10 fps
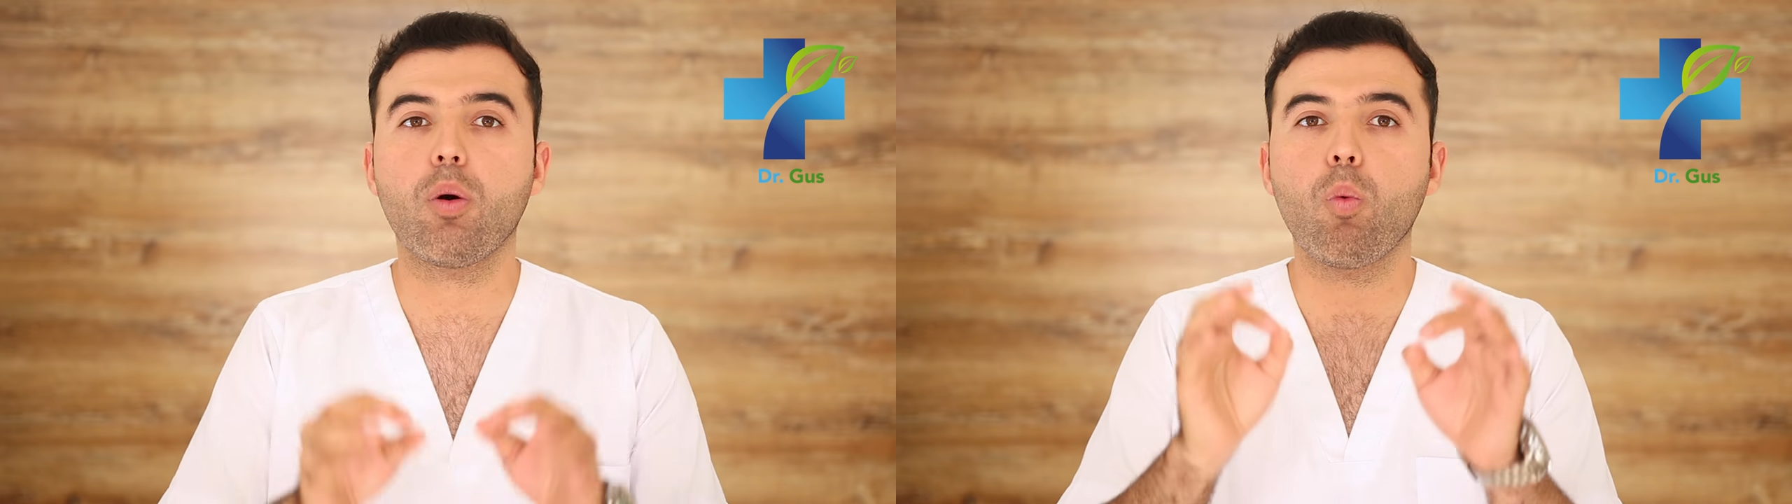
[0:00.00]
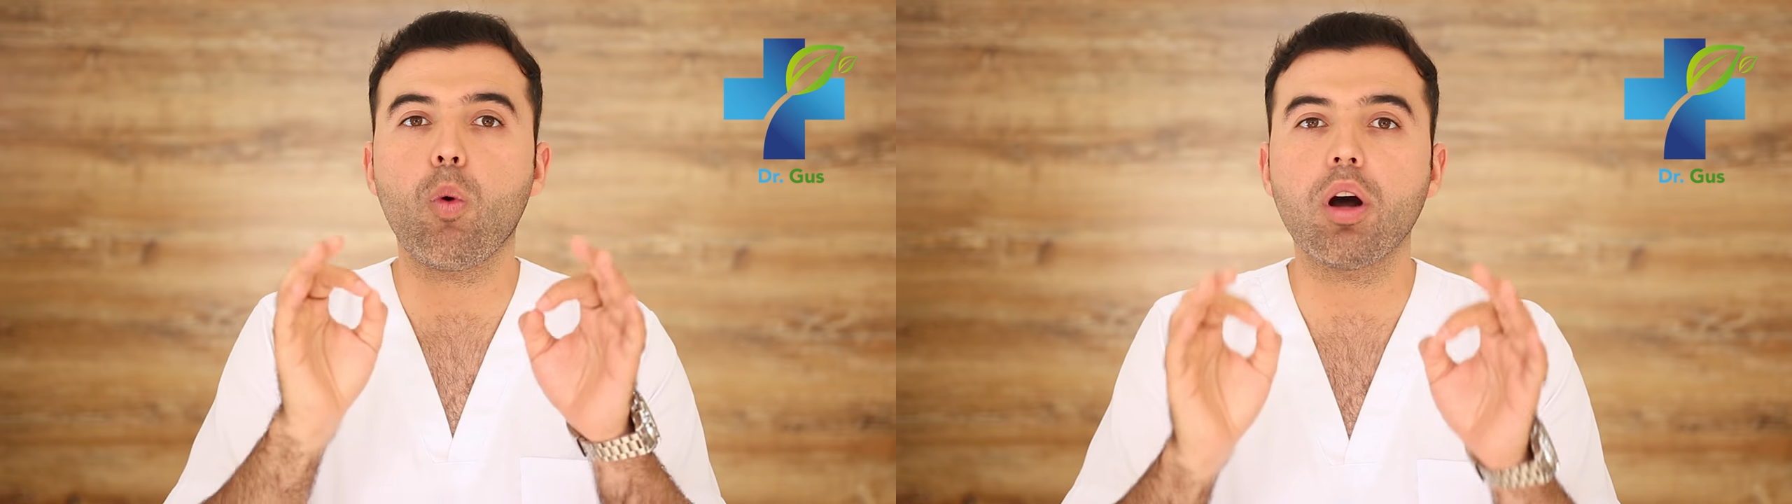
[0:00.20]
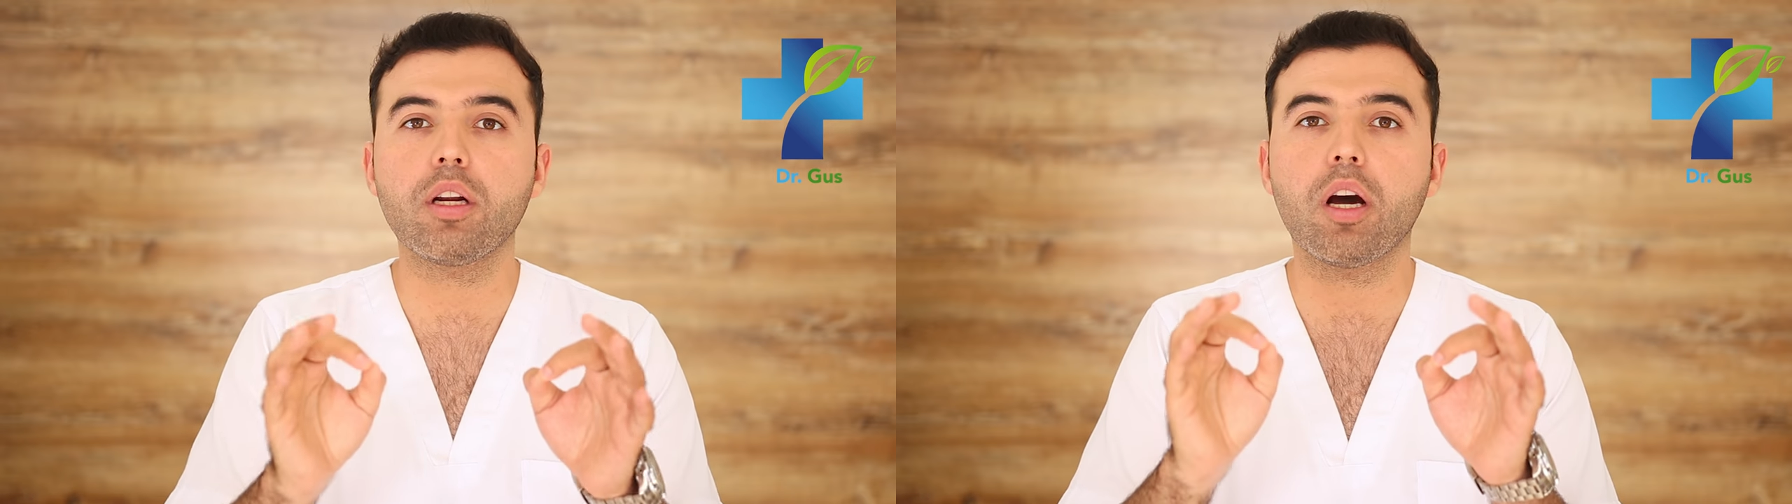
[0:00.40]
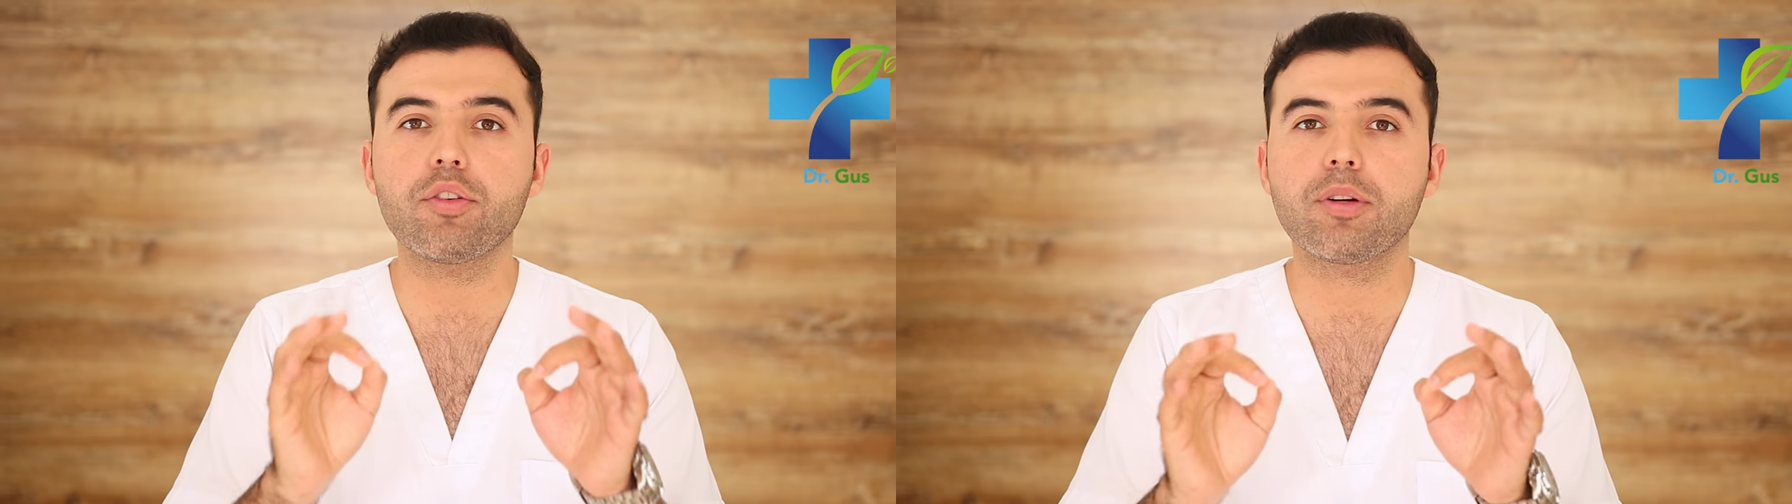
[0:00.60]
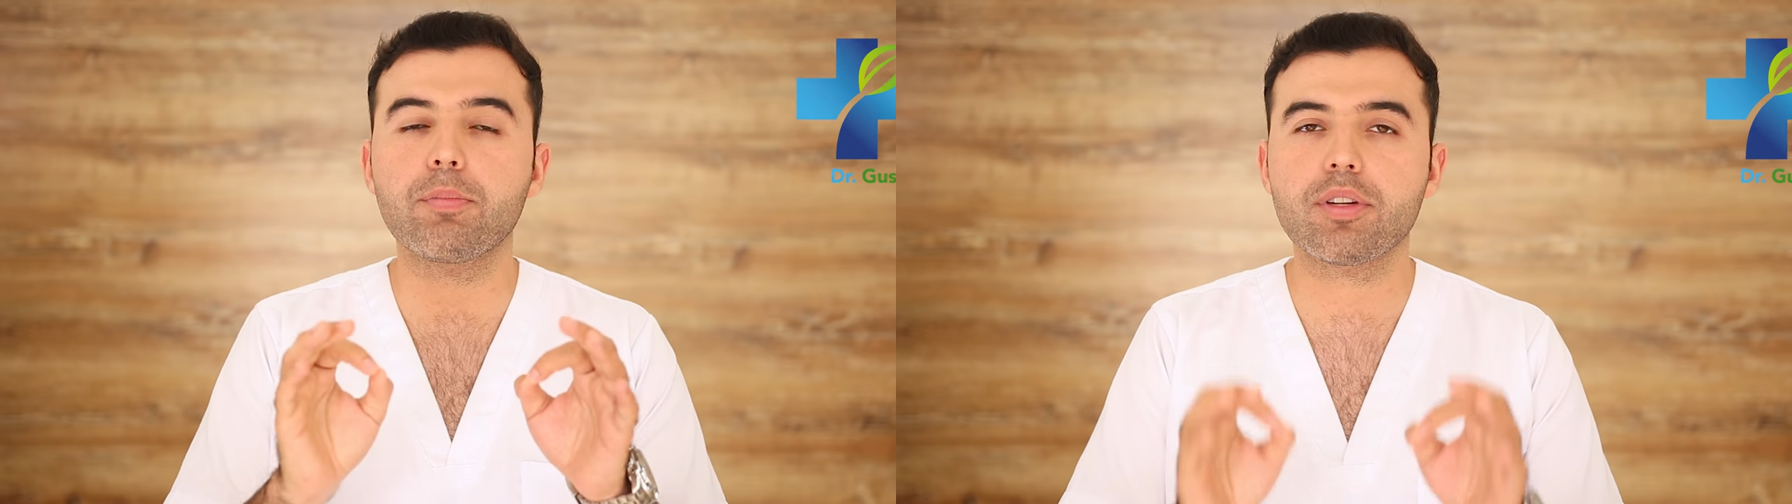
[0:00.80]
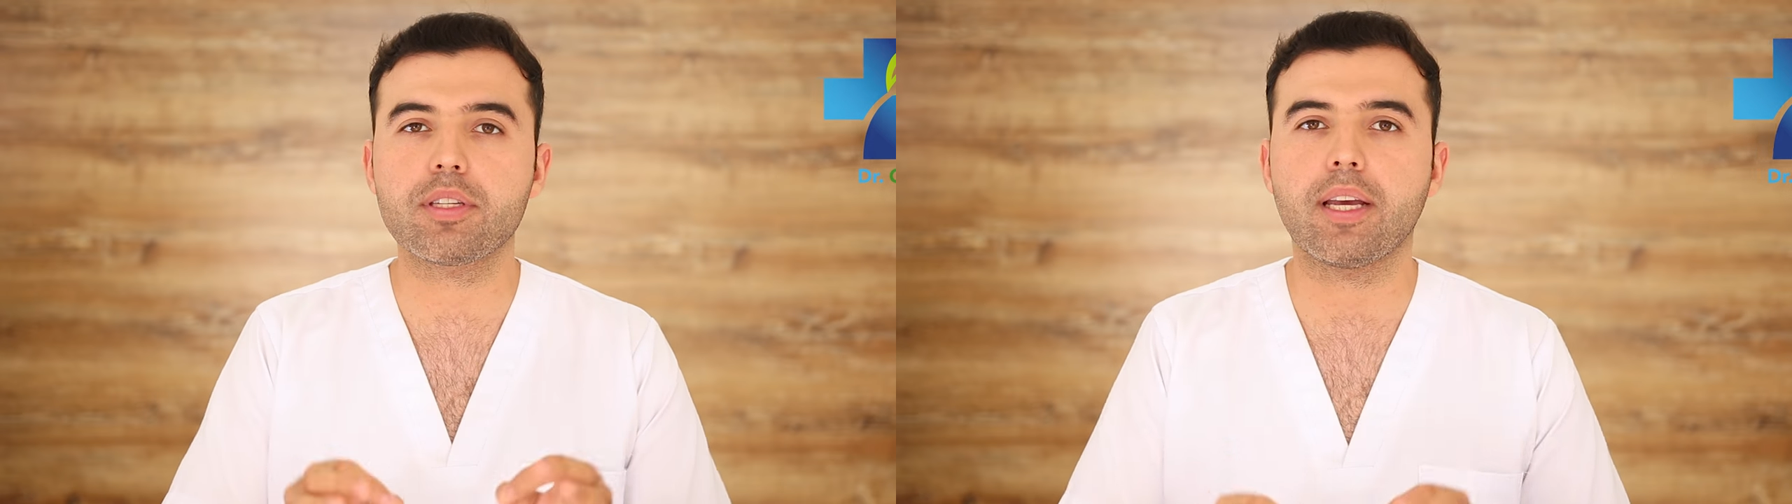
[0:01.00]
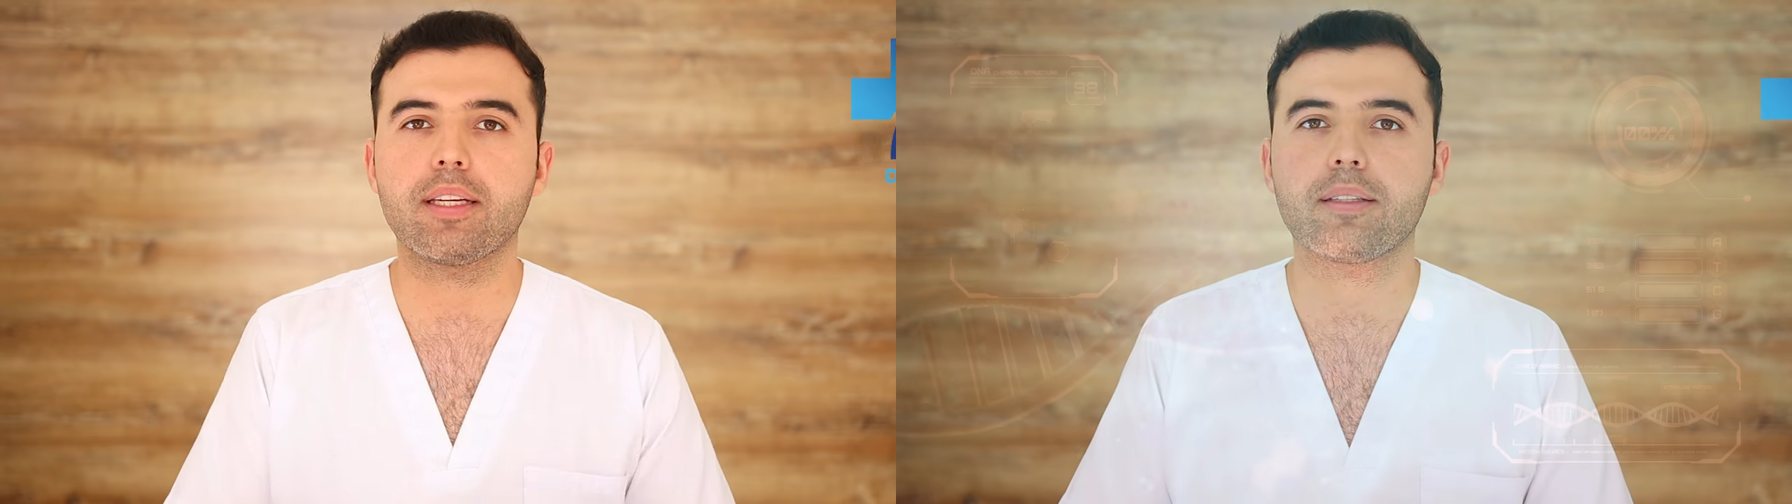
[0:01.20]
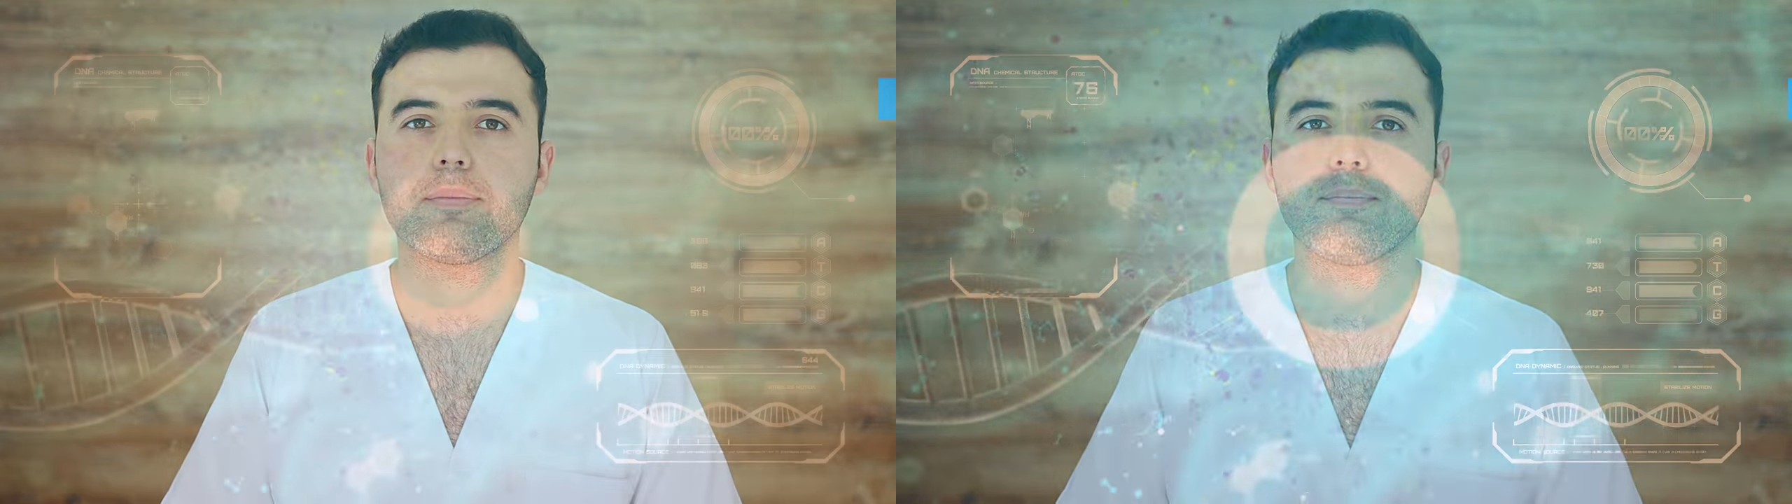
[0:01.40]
one hundred percent.